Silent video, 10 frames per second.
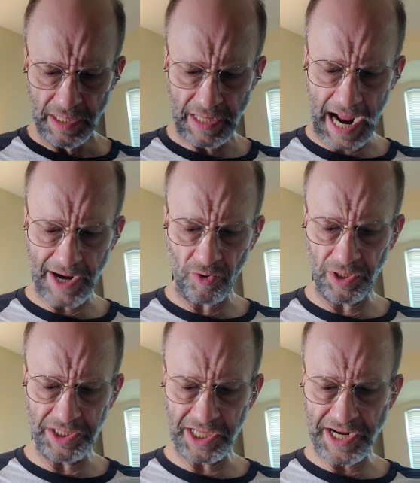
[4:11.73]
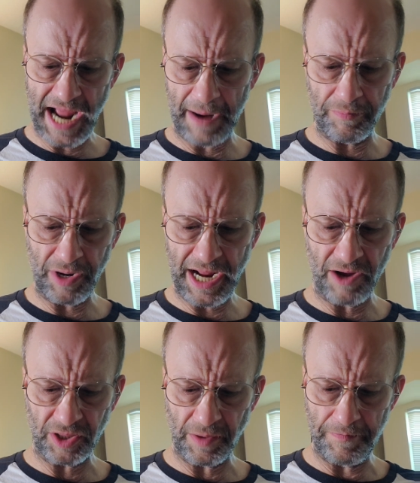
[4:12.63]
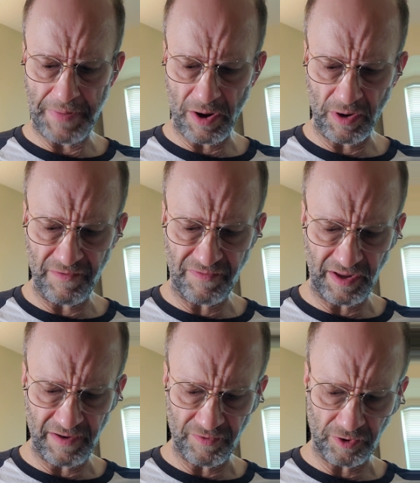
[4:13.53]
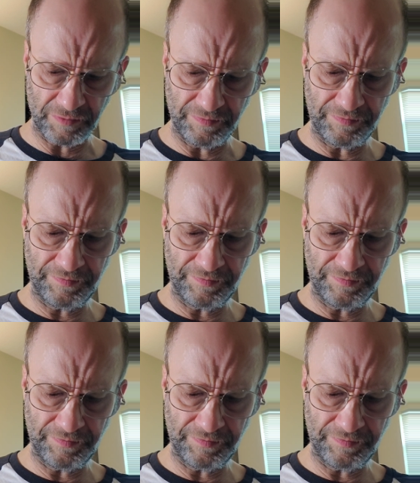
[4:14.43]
not only did not bring out the berry flavor,